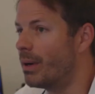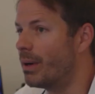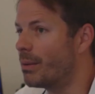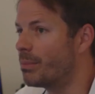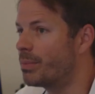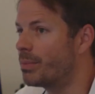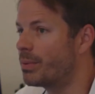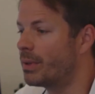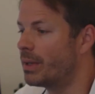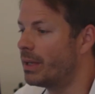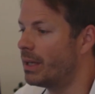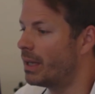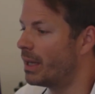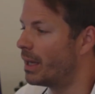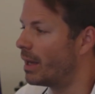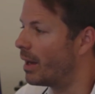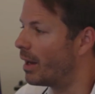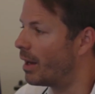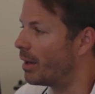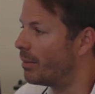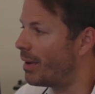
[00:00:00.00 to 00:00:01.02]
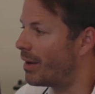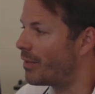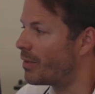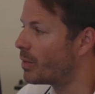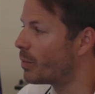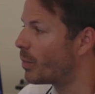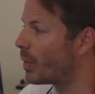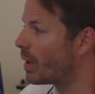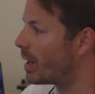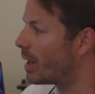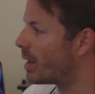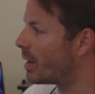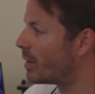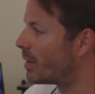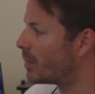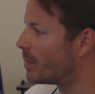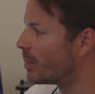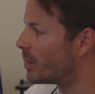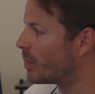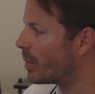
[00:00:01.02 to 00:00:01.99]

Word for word: up. Um, everywhere